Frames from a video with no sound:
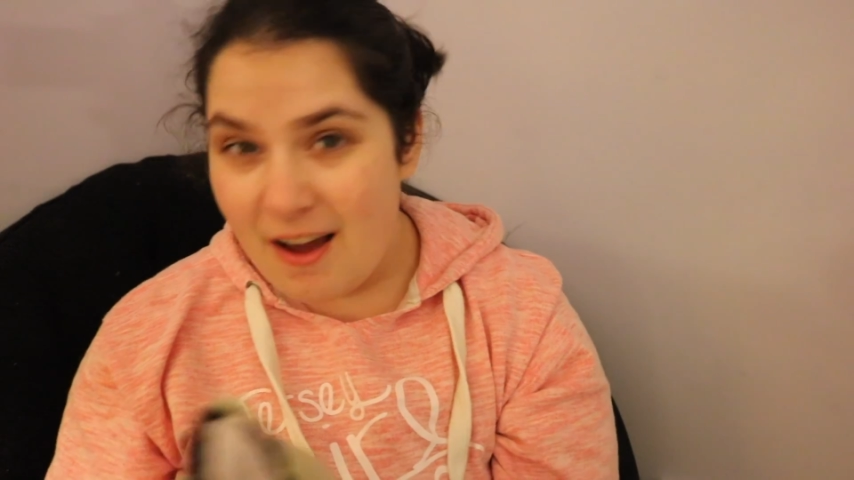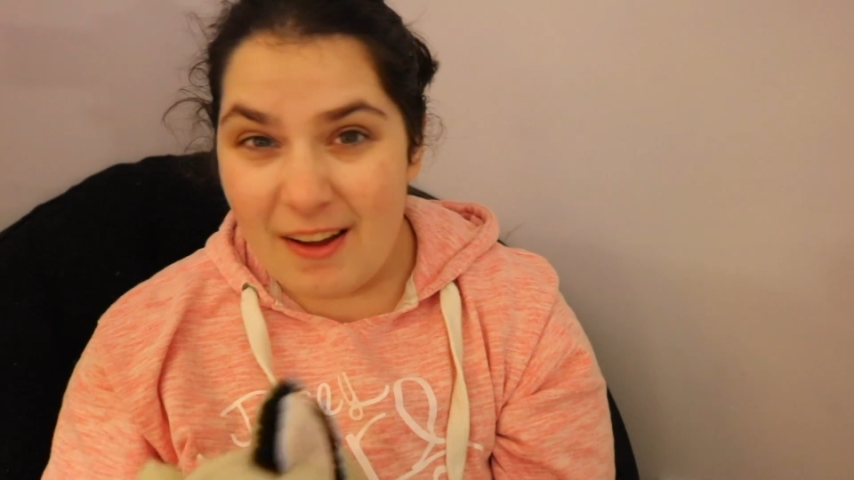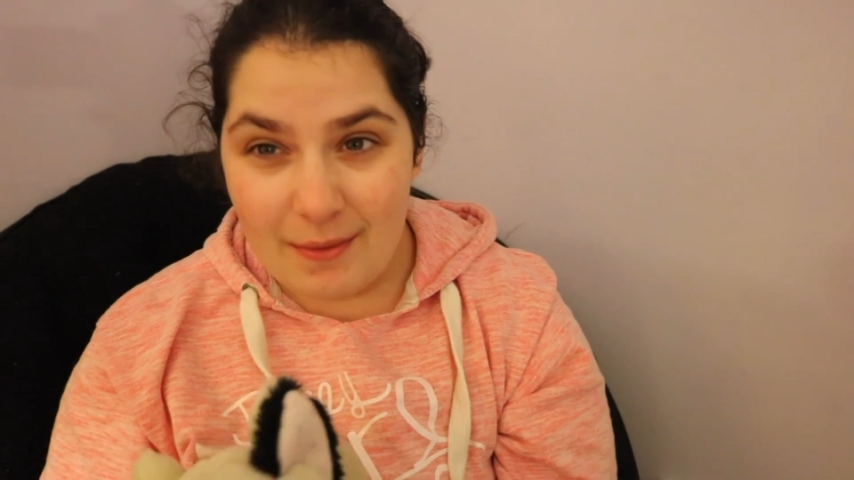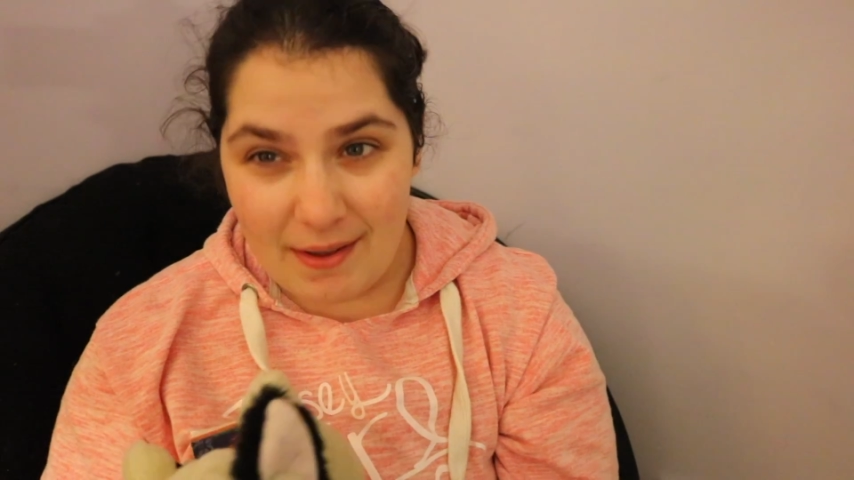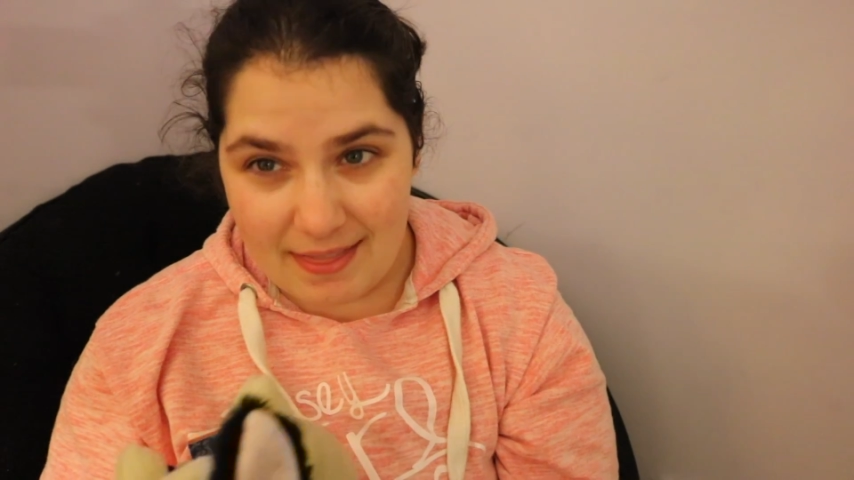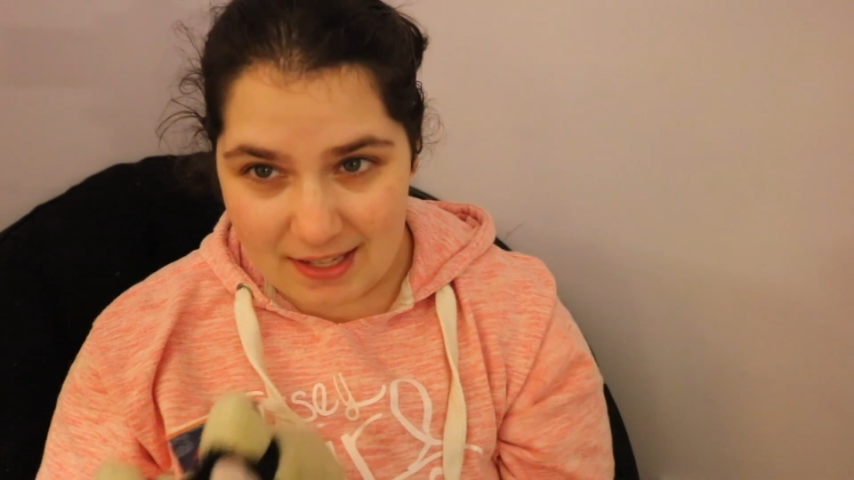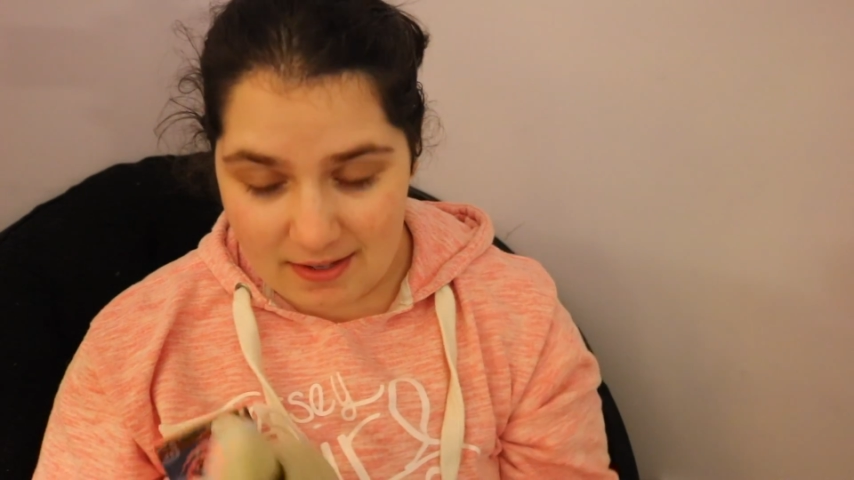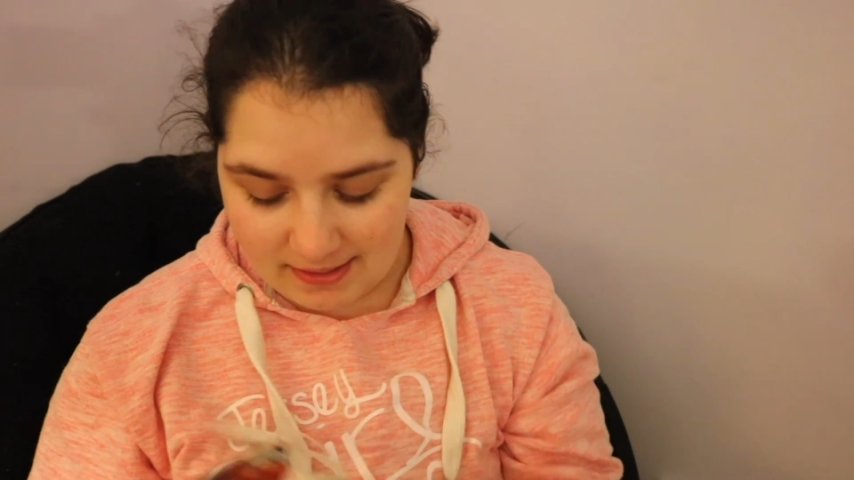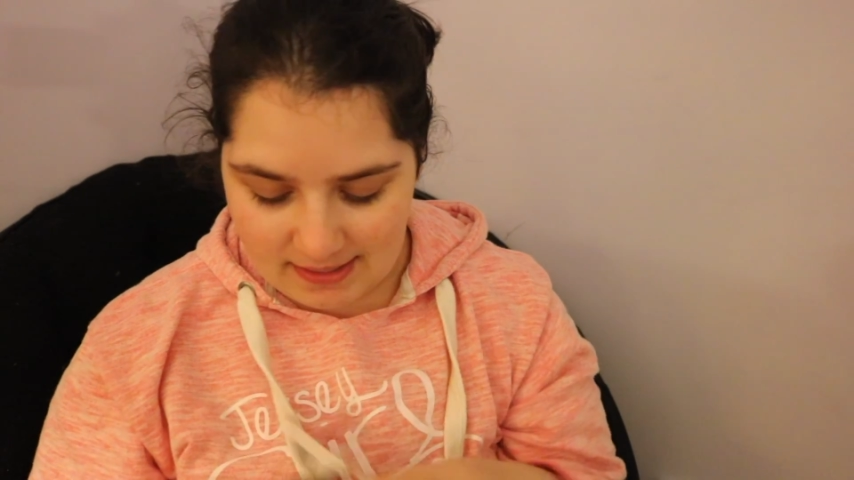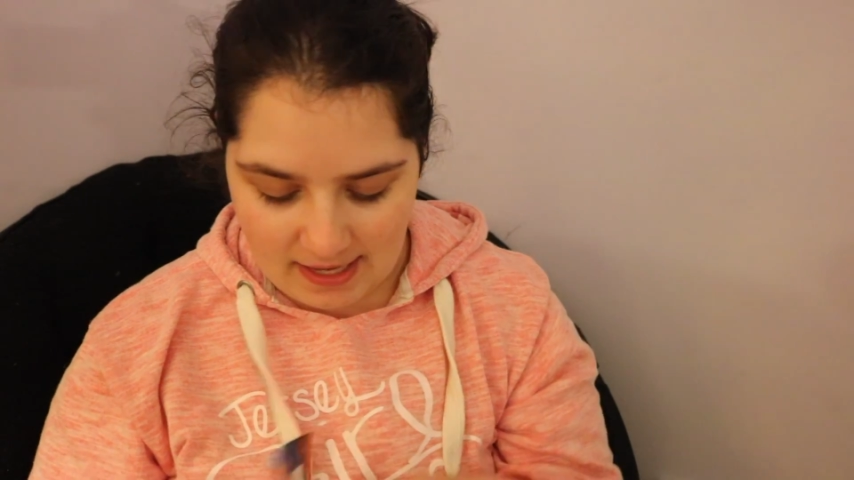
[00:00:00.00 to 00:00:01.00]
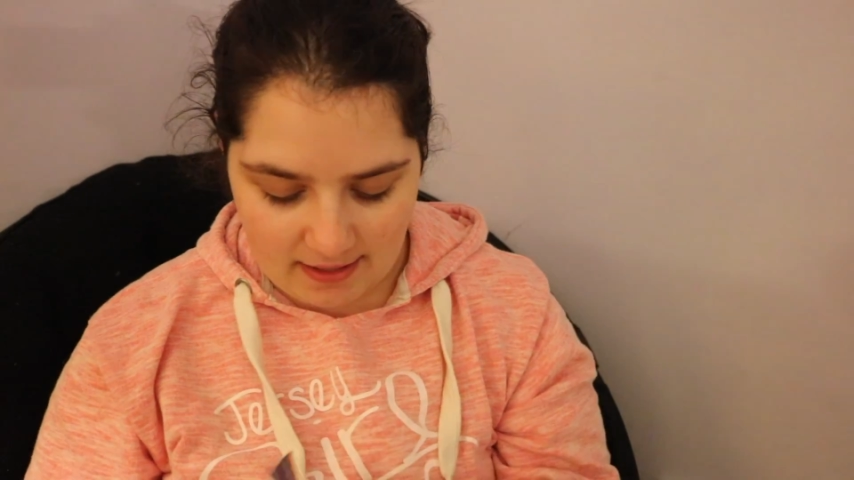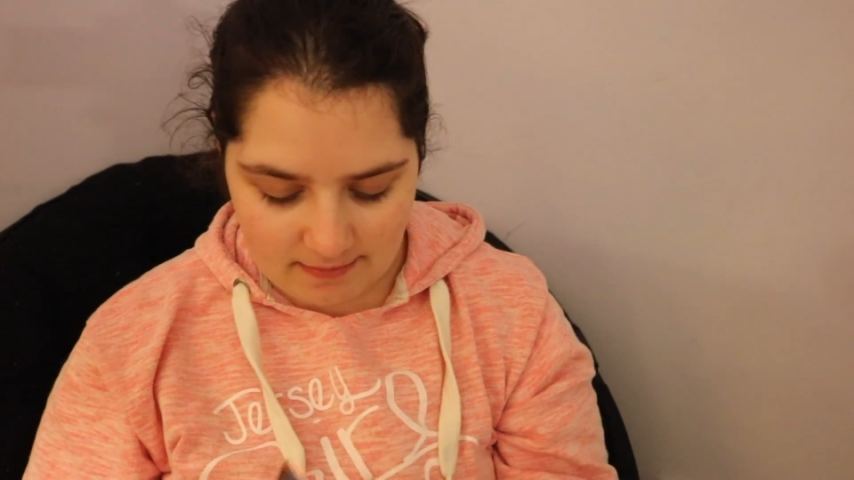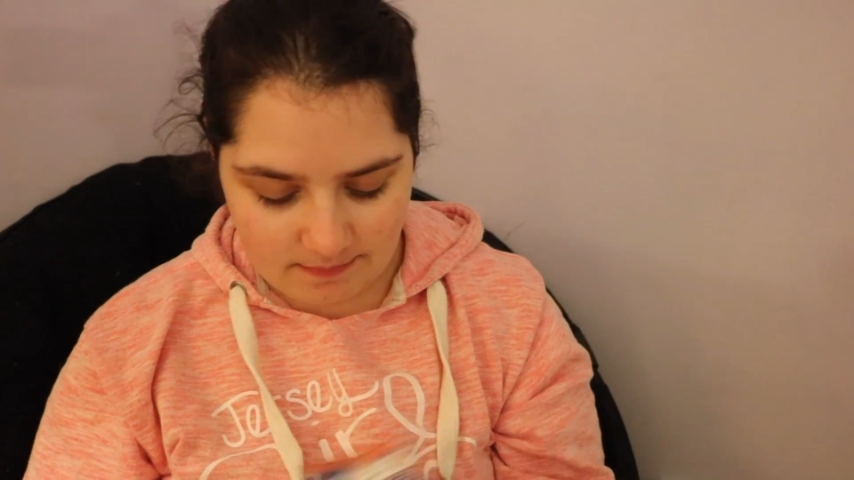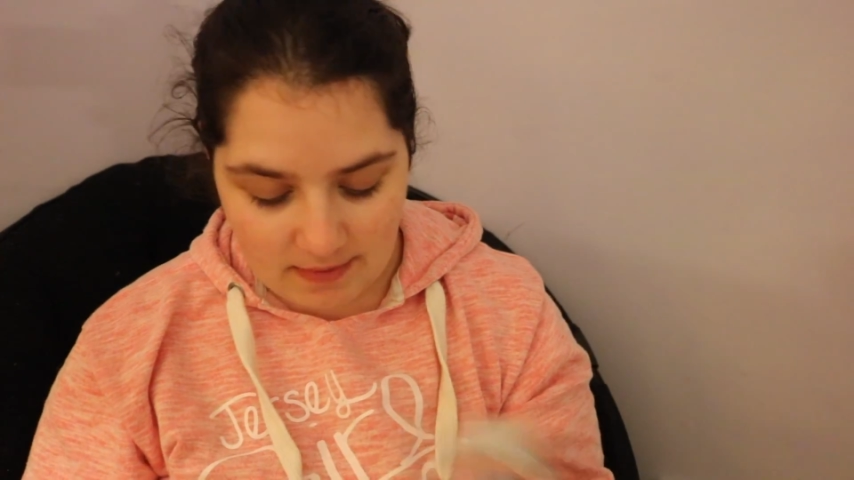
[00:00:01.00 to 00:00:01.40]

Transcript: Although I think on the tag,